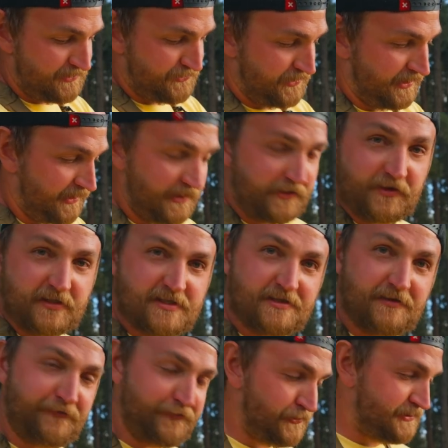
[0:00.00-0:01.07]
string on here. This is
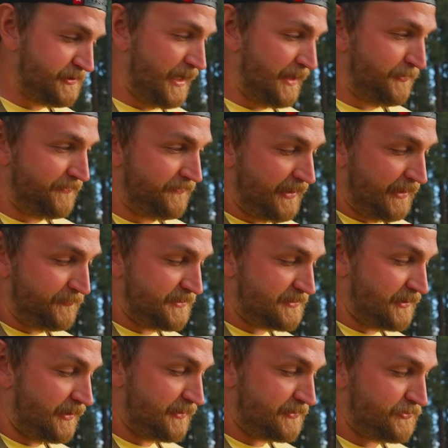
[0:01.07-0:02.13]
the first time I've kept a
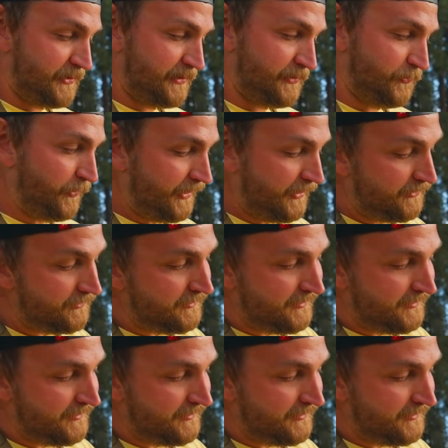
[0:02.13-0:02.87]
stock string in a while.